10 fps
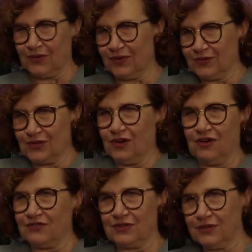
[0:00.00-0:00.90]

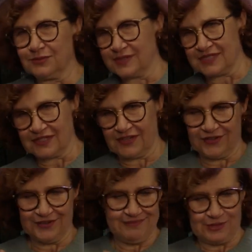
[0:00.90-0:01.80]
lover who is
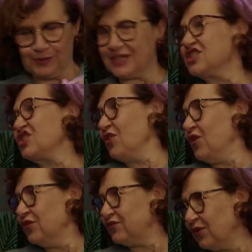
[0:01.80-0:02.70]
doing
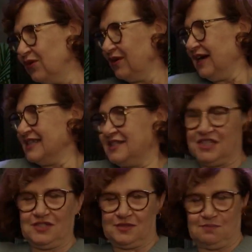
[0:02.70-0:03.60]
surf or has
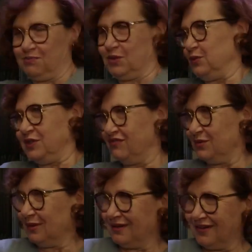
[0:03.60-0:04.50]
this
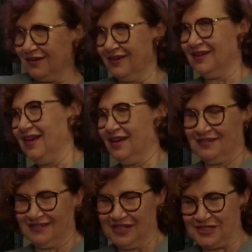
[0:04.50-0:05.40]
beautiful
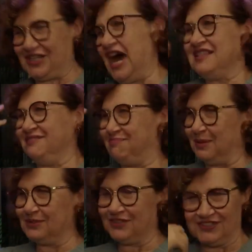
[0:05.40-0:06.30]
tan
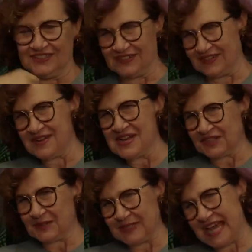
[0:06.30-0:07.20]
body or
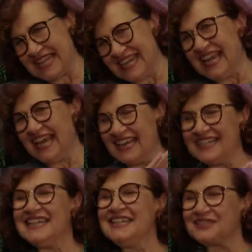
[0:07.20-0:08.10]
so on. And
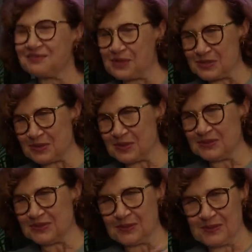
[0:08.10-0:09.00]
it was
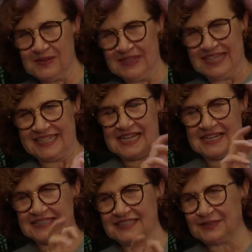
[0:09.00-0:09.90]
also
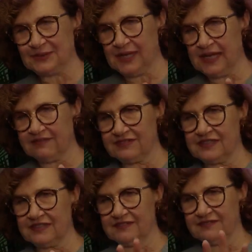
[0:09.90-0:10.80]
nice to have
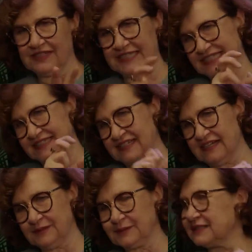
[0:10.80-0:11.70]
Vanessa,
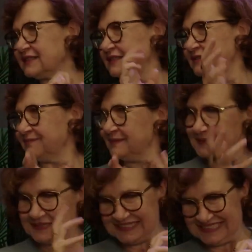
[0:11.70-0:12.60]
who's
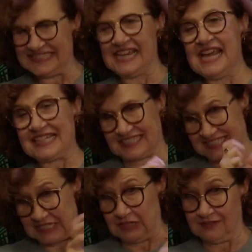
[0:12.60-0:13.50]
the
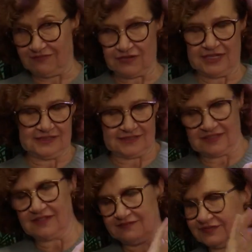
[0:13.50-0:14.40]
ex-girlfriend
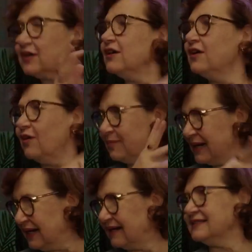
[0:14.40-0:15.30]
of
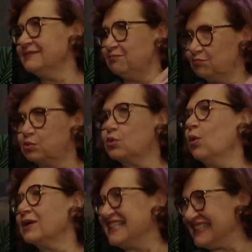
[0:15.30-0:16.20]
Omar, and
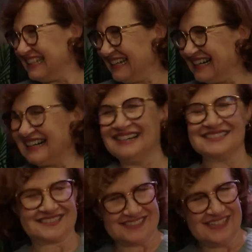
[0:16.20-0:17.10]
broke his
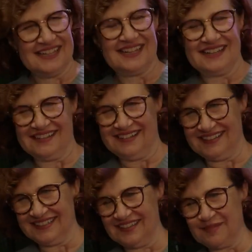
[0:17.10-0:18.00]
heart
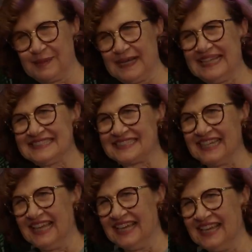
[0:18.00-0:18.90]
in the past.
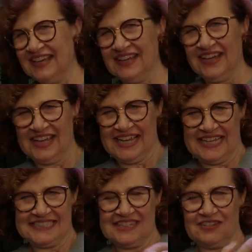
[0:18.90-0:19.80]

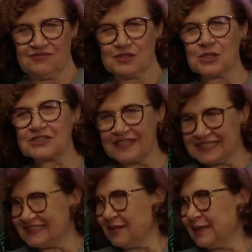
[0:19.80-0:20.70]
And of course,
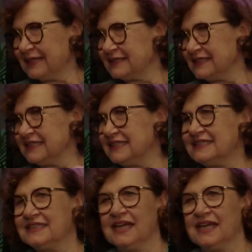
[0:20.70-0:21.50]
Vanessa Paradis